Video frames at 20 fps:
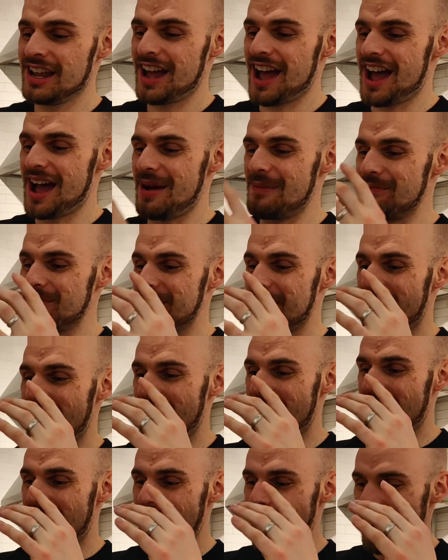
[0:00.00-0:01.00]

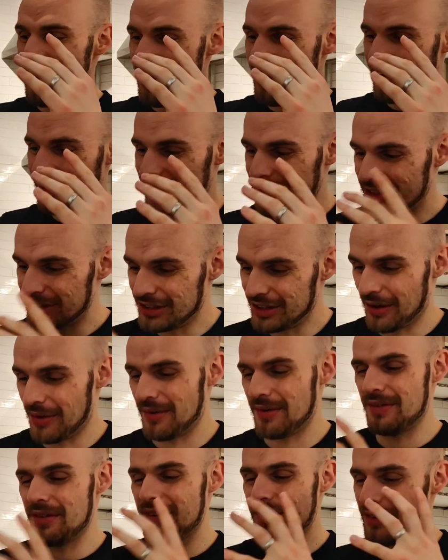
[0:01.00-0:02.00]
You
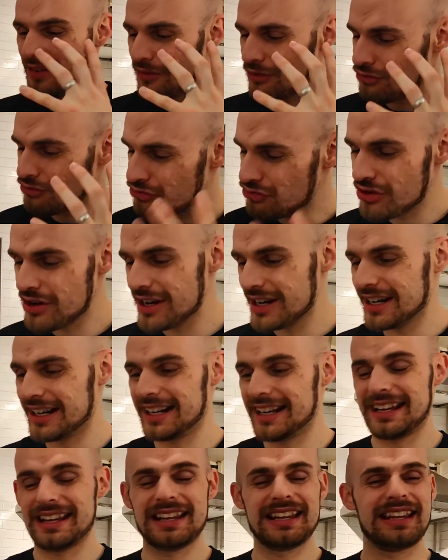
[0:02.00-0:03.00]
know,
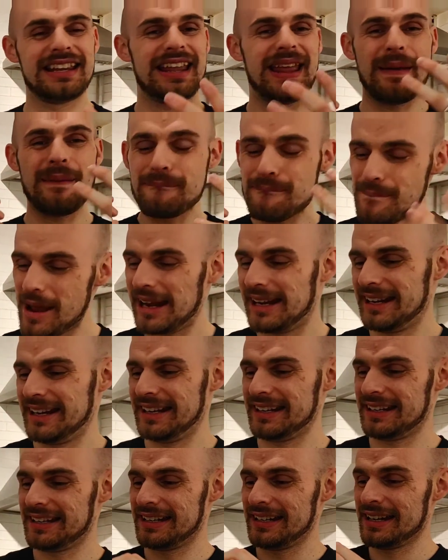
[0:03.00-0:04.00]
really
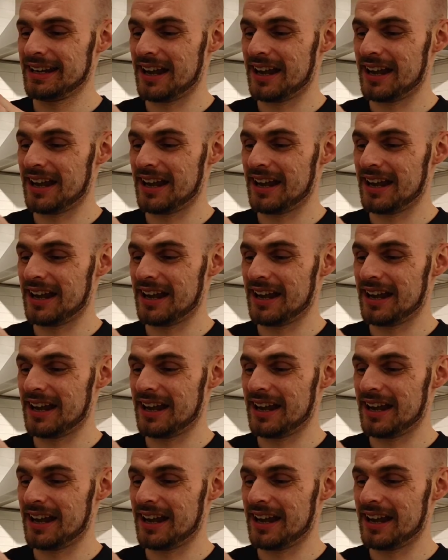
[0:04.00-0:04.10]
embedded,